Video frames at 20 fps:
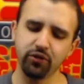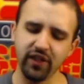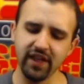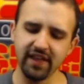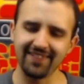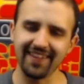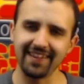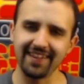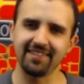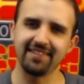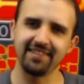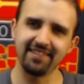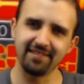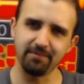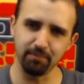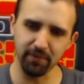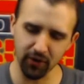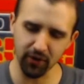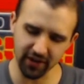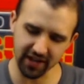that
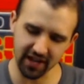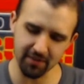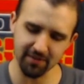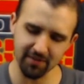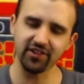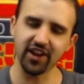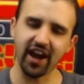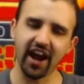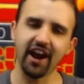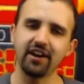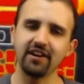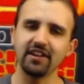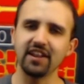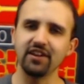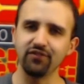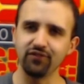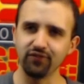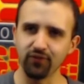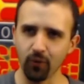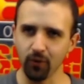building him entirely
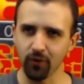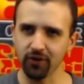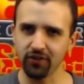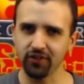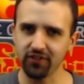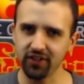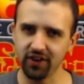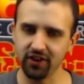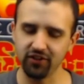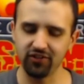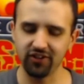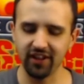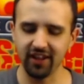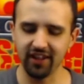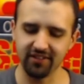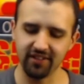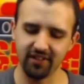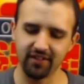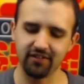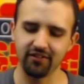for synergy is
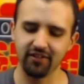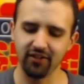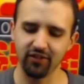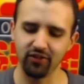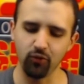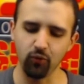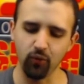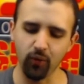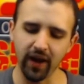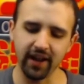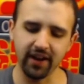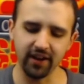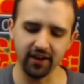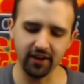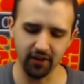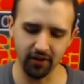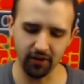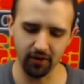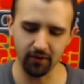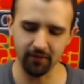necessarily the way to
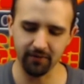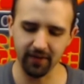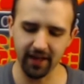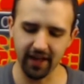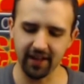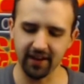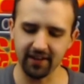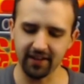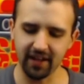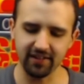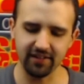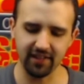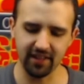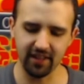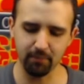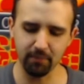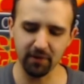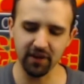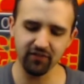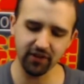go. And that's a
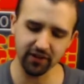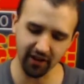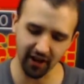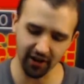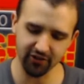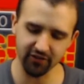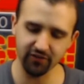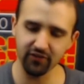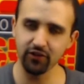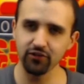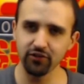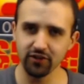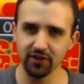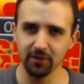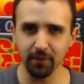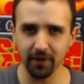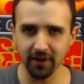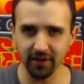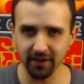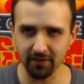bit of a controversial
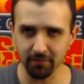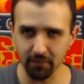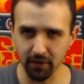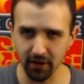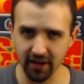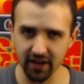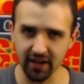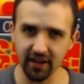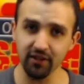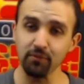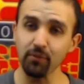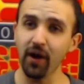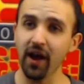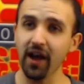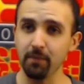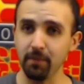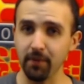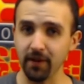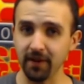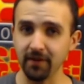opinion, but it is my
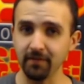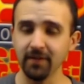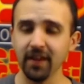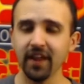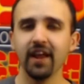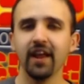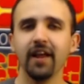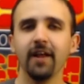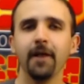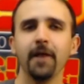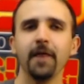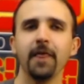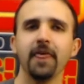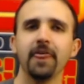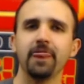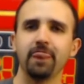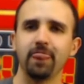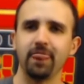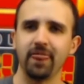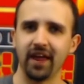opinion
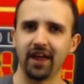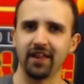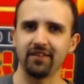that